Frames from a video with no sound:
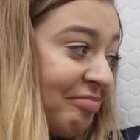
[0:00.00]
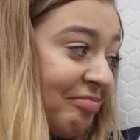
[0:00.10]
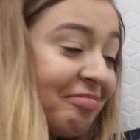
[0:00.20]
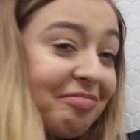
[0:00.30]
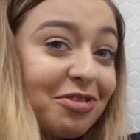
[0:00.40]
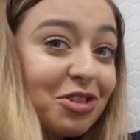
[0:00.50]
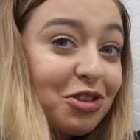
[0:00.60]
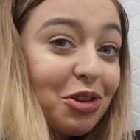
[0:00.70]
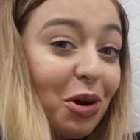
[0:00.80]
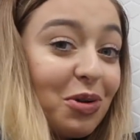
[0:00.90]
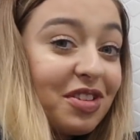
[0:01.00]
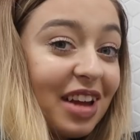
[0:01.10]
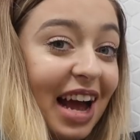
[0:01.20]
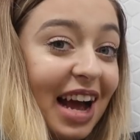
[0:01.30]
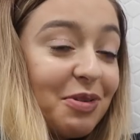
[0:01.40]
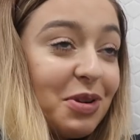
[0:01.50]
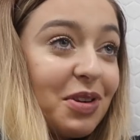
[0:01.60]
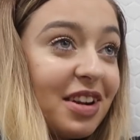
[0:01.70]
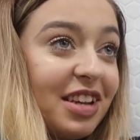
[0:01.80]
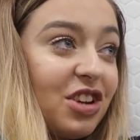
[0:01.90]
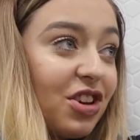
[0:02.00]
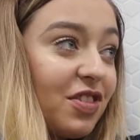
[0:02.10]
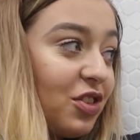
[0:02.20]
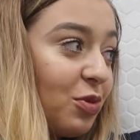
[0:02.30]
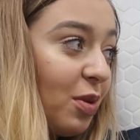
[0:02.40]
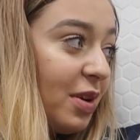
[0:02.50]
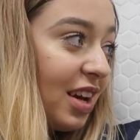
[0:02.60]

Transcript: This is so sad. We're not going to see each other until probably